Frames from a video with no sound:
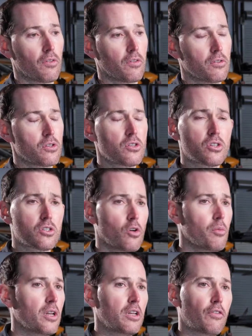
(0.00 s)
So there's just so
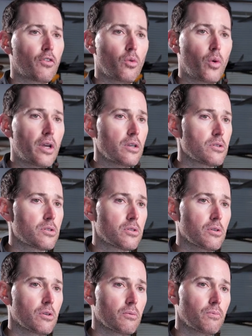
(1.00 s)
many different ways
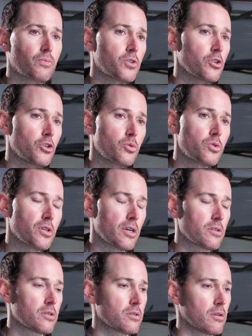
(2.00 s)
to use
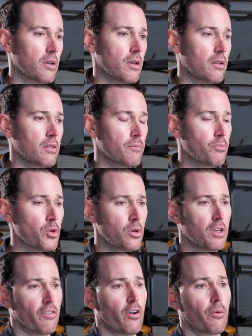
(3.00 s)
us. And the
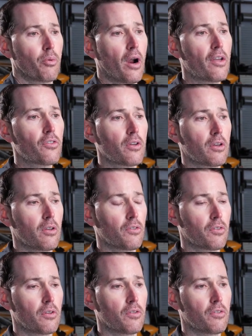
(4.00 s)
beauty of our pricing
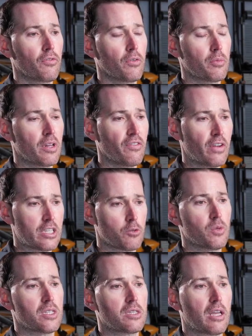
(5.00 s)
is from an
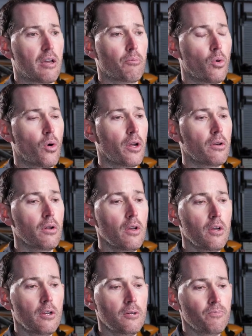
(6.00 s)
investment standpoint,
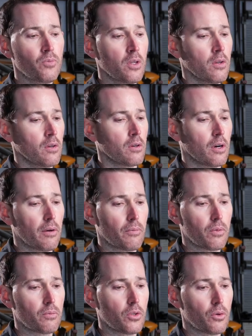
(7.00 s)

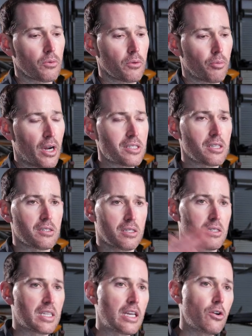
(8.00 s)
the pricing's
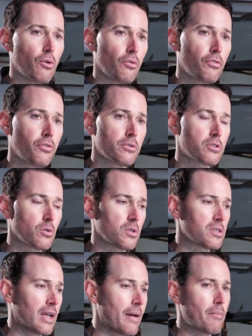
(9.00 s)
in tiers. So
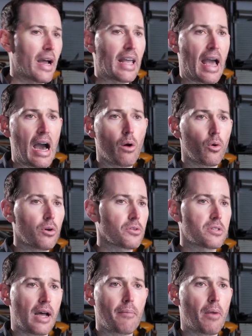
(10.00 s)
it's not by hour,
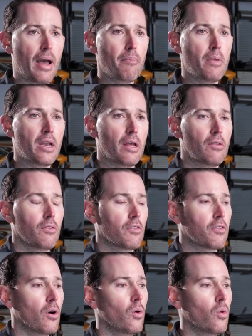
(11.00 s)
it's not by minute.
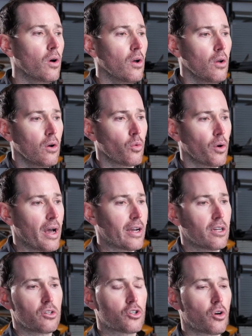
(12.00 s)
So we're not
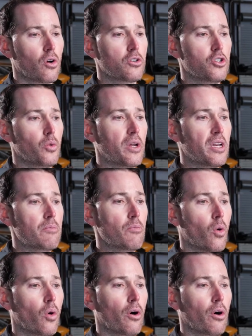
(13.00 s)
going to charge you any
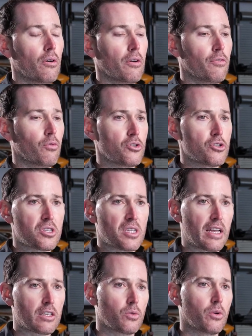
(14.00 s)
more if we're just
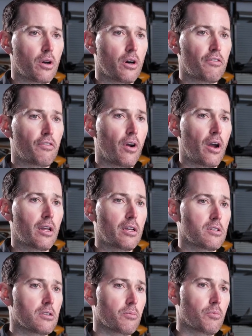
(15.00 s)
answering on
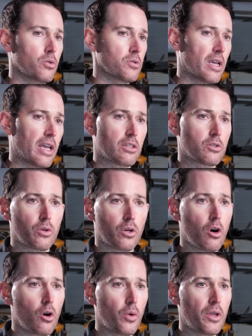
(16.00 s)
Fridays as opposed to answering
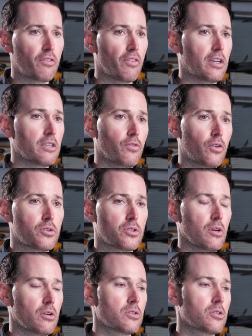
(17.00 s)
all week, vice
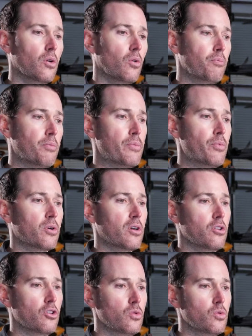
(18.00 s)
versa. So people
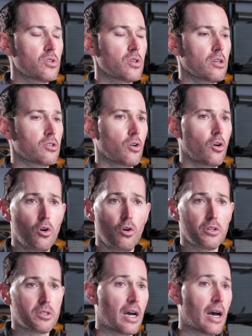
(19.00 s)
can use us all
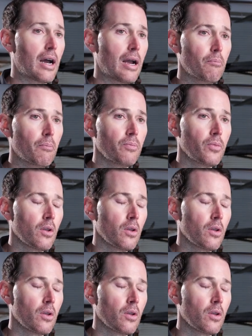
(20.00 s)
the time.